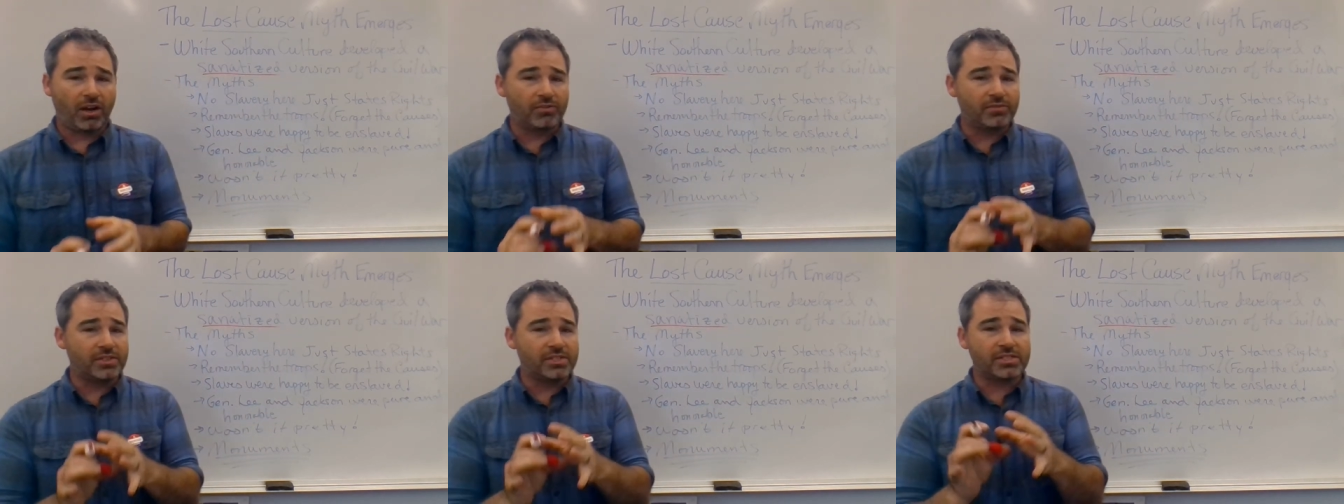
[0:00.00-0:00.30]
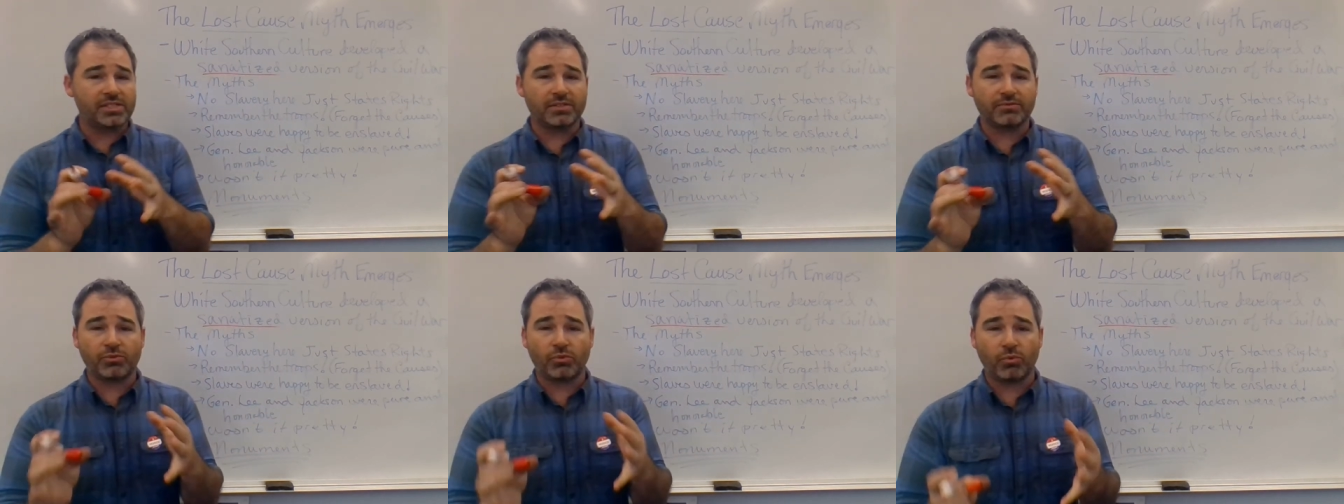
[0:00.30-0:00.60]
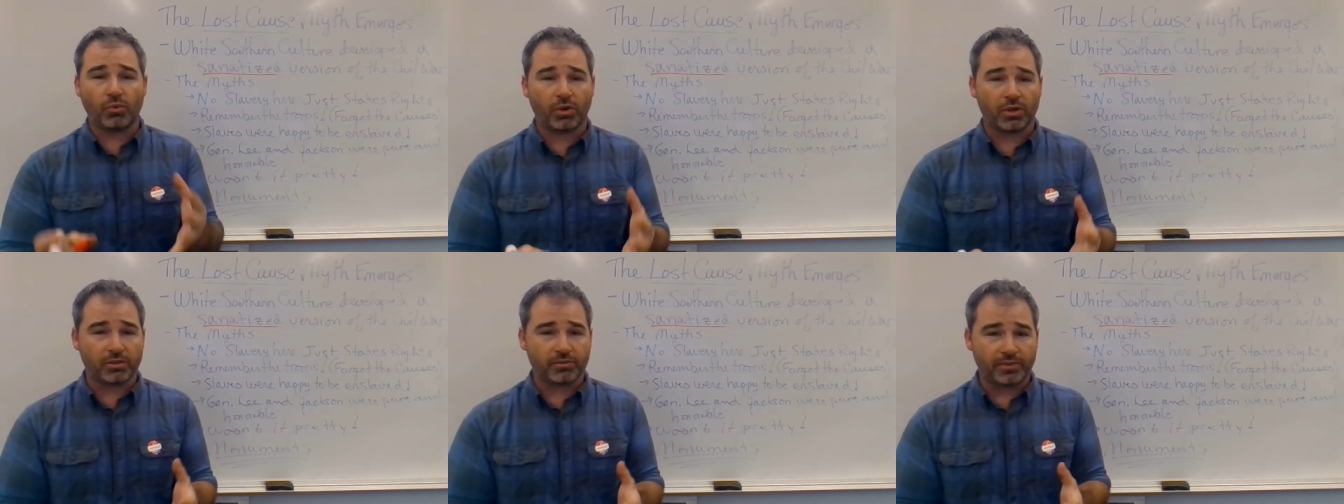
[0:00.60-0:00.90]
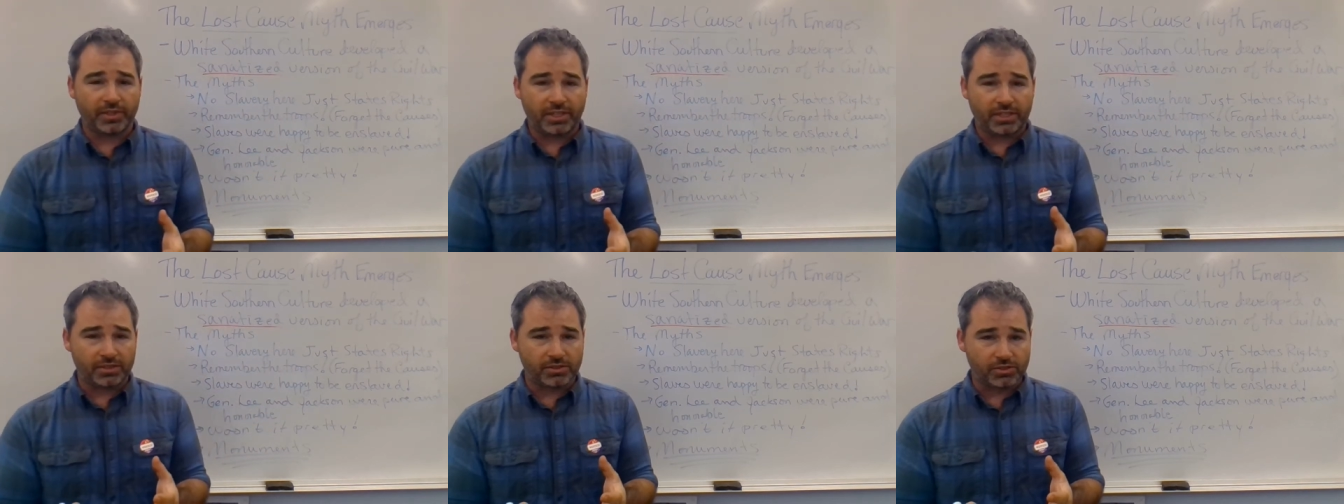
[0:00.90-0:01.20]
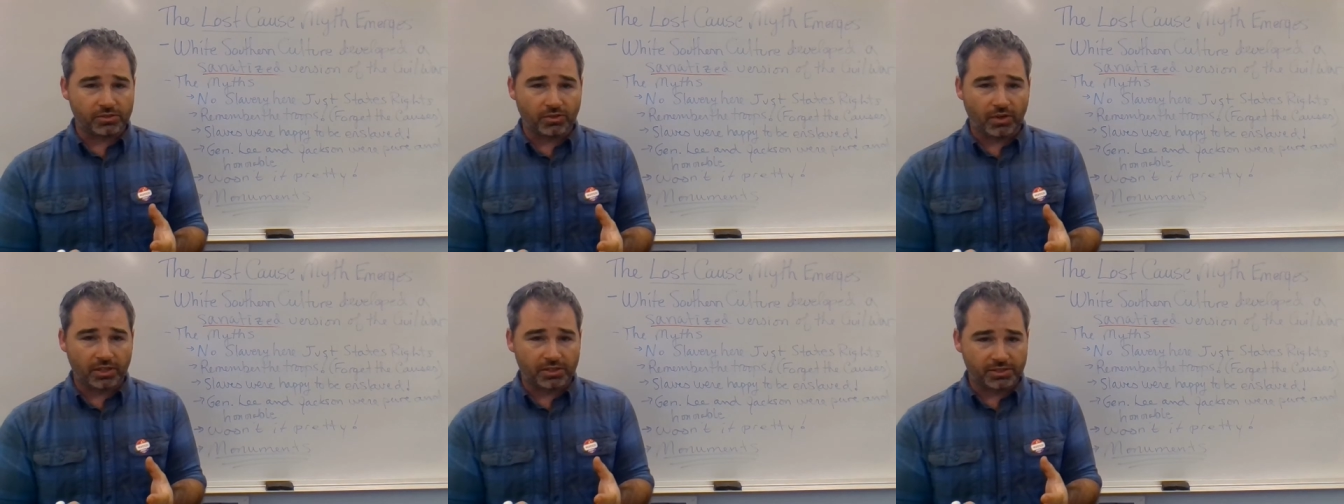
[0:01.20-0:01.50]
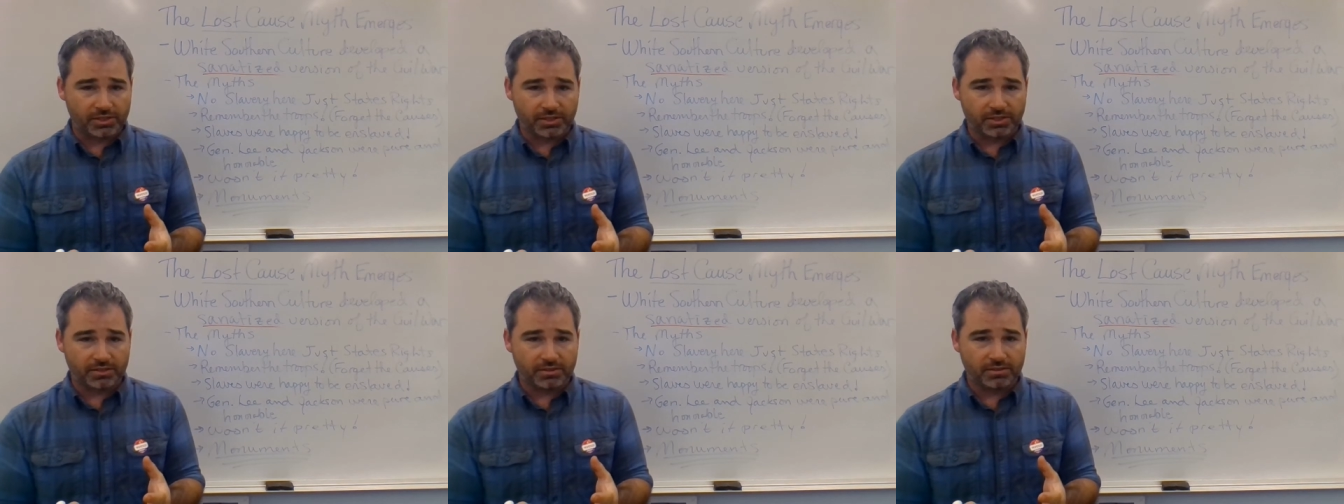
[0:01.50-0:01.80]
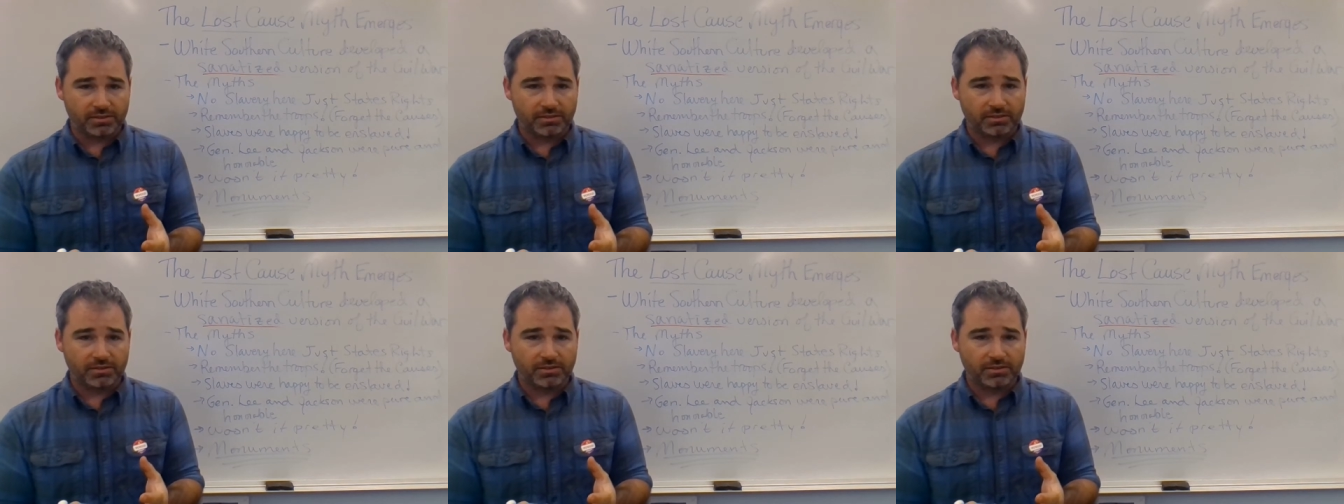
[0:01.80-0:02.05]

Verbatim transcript: of the Civil War and Reconstruction.